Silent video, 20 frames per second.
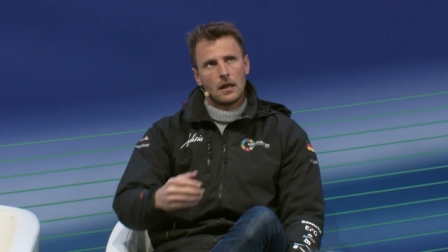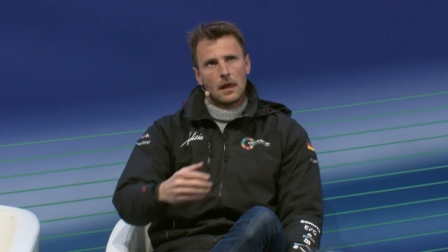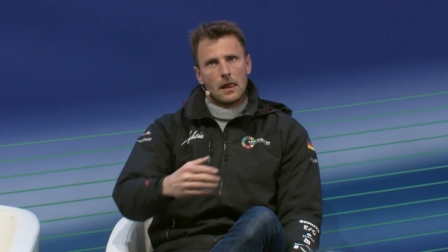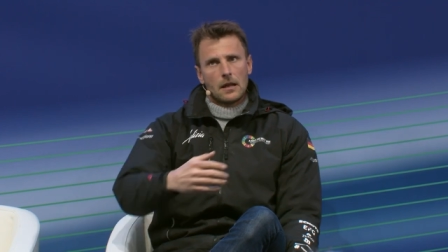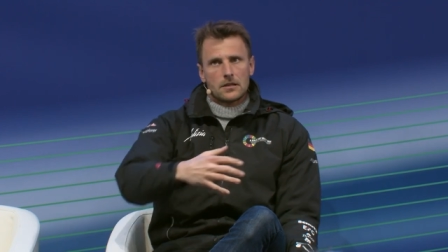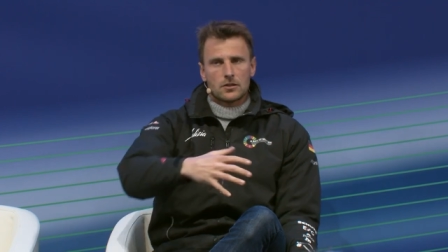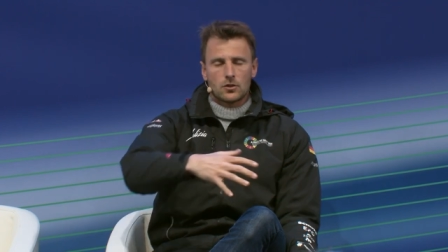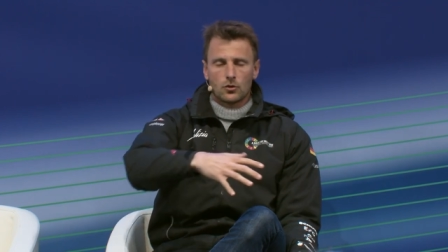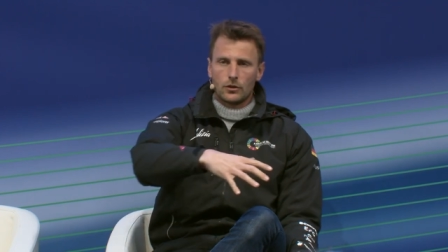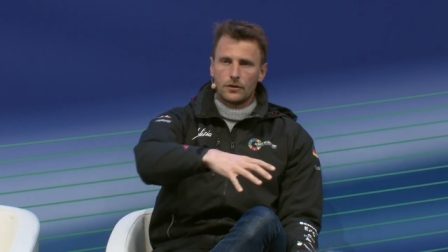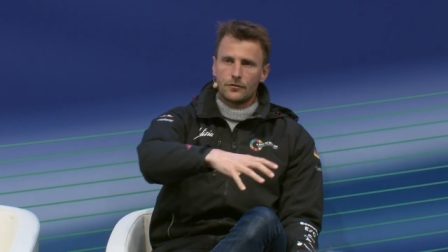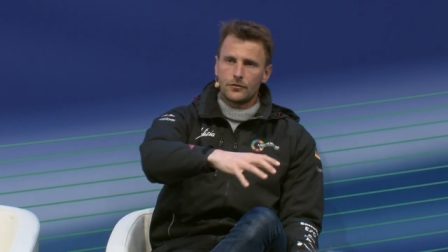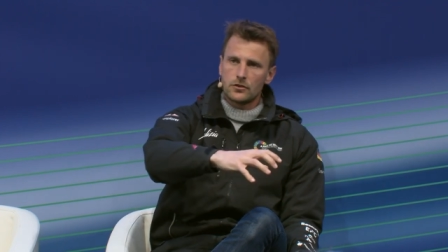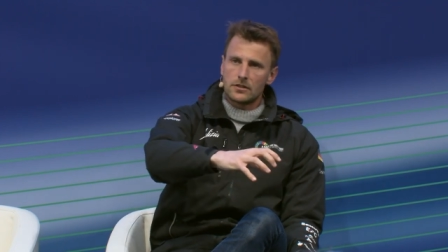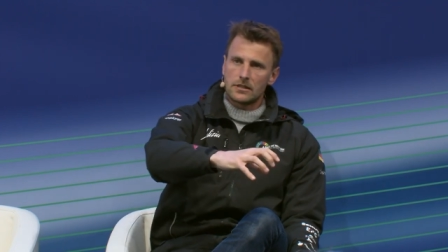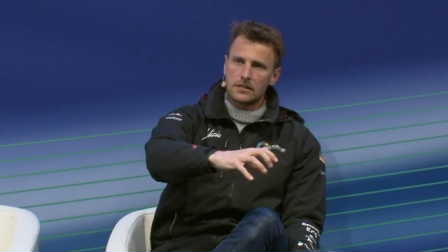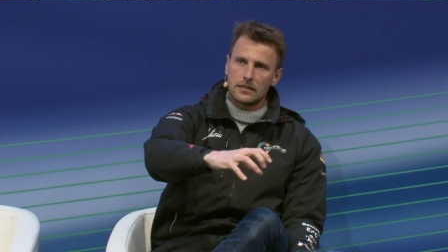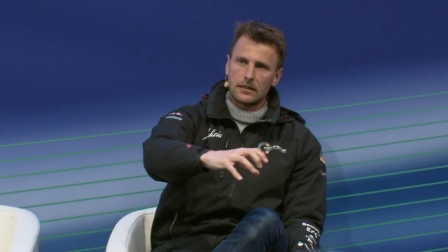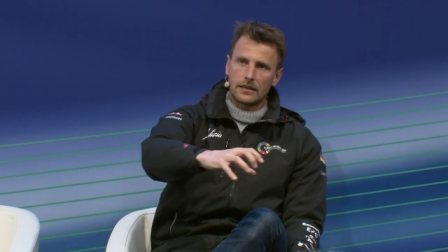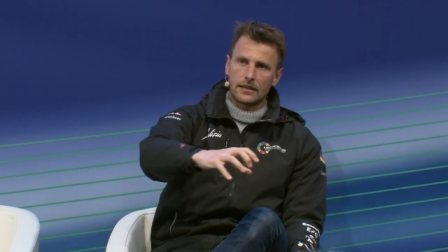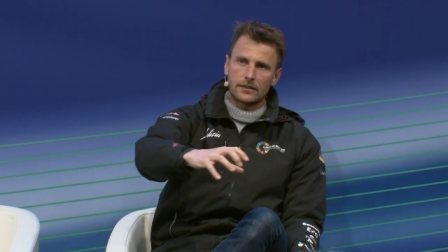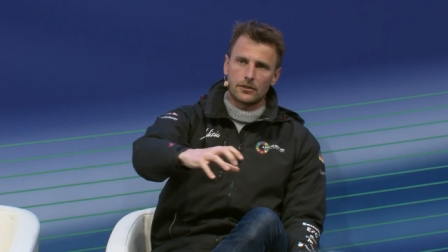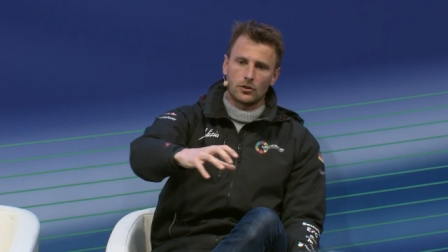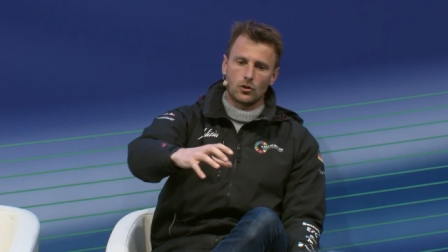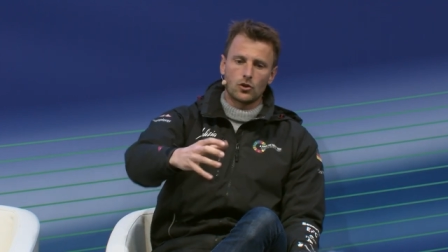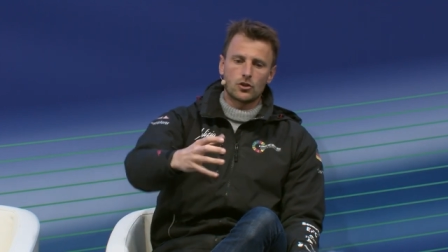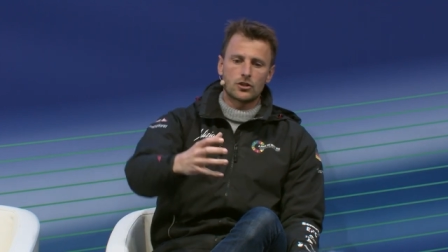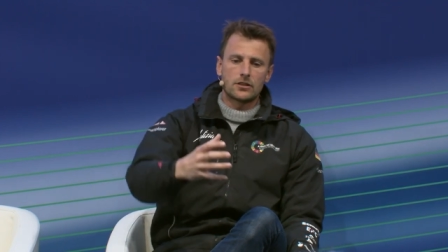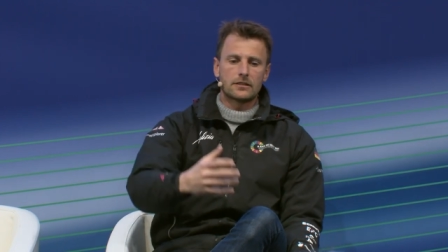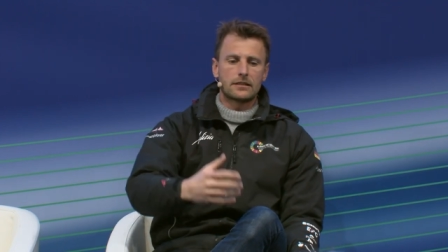So if you see like the
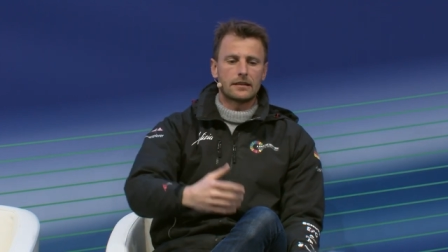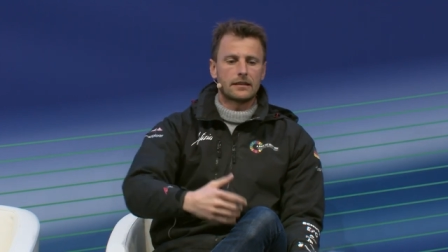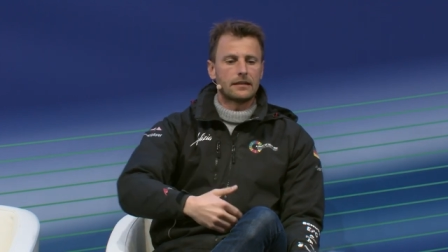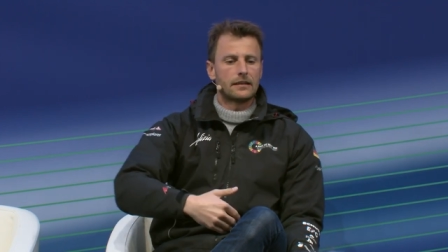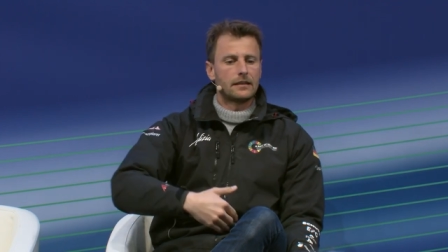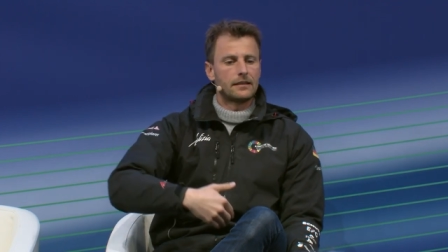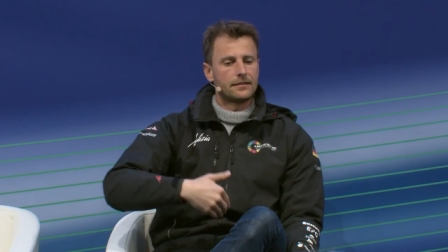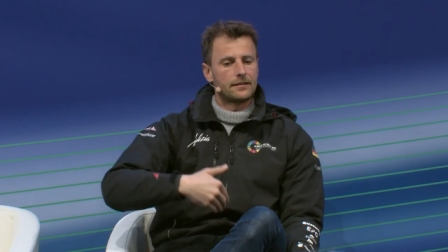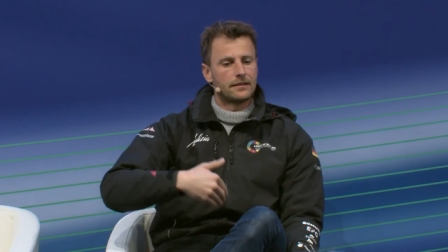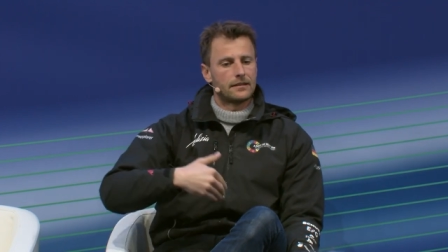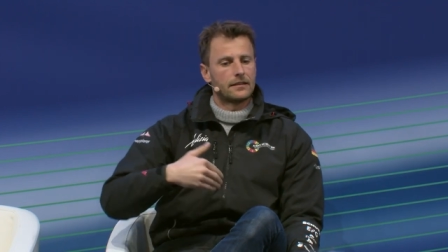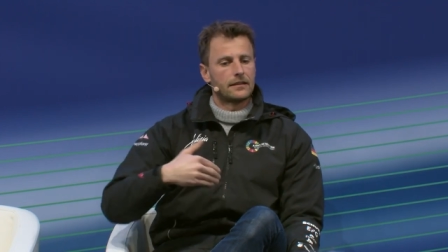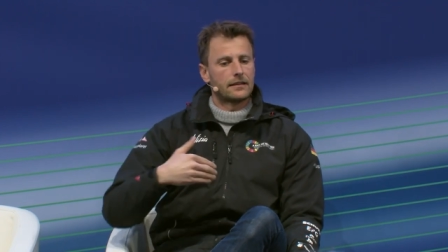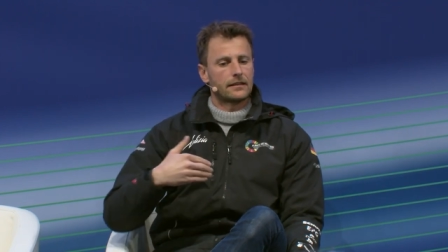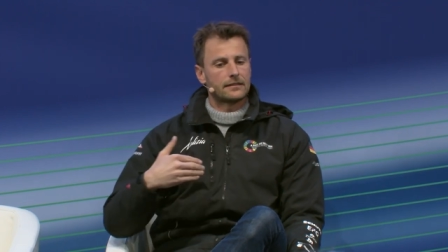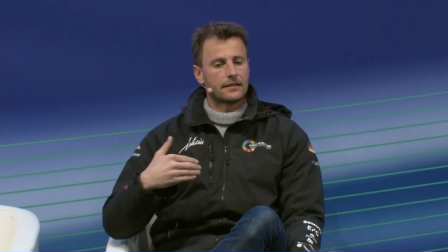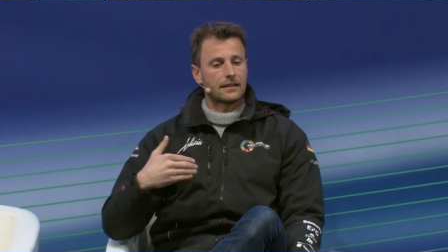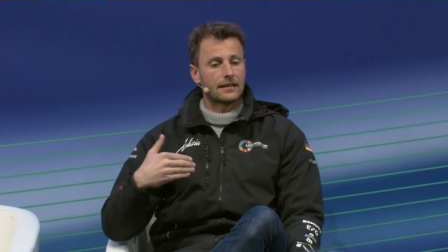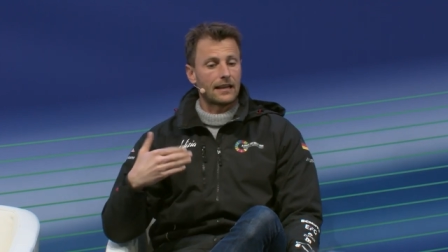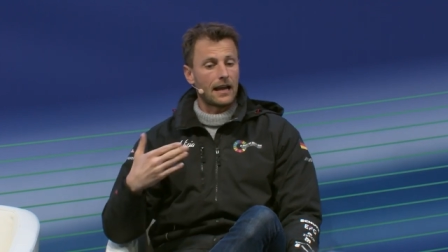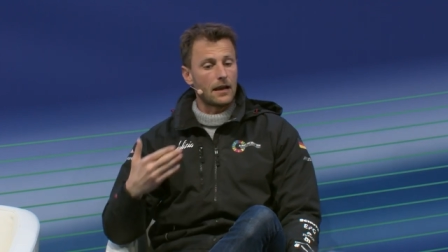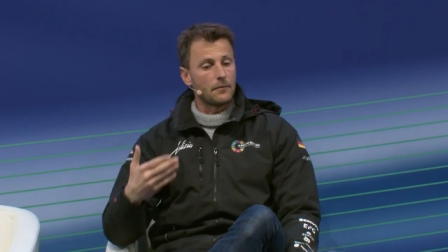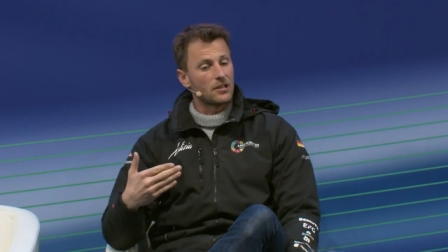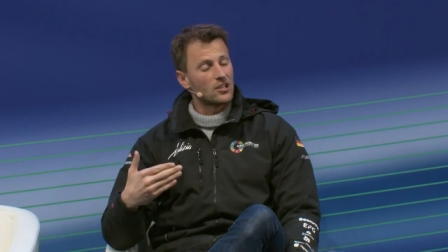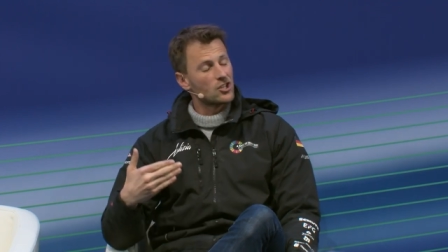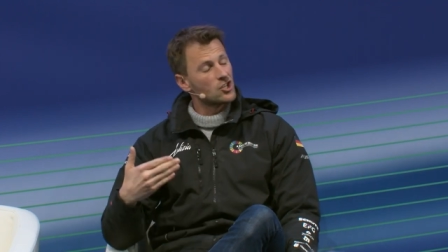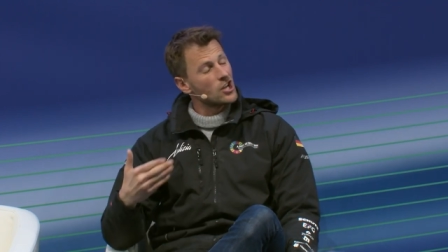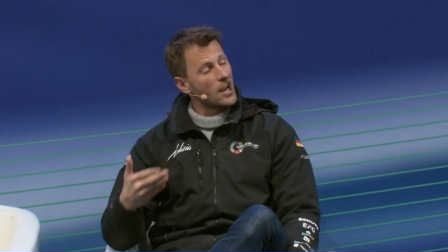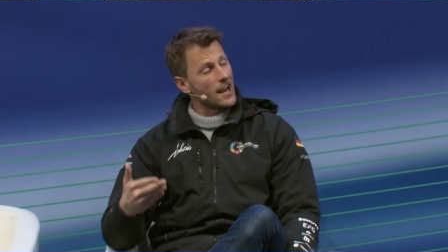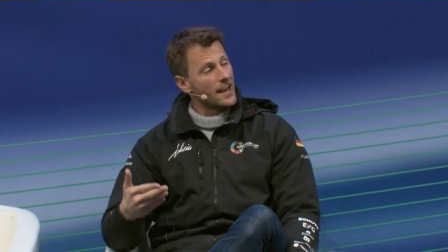ocean, the, the, the climate
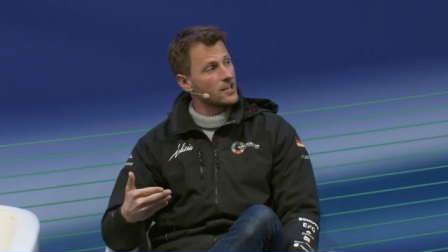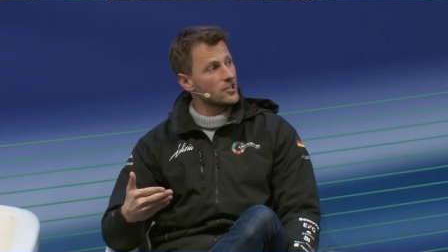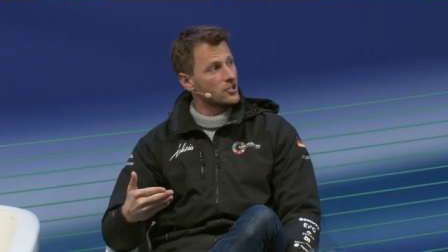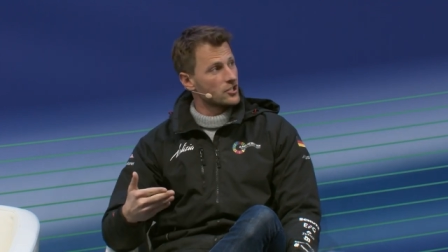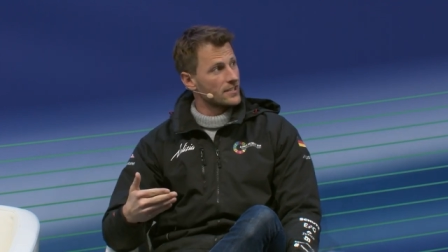change is